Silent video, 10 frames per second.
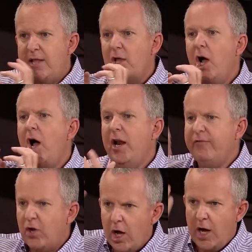In the heart
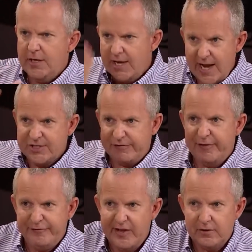of God, it's
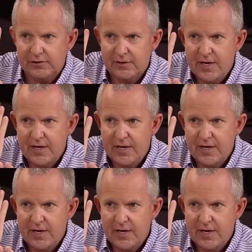fulfilled.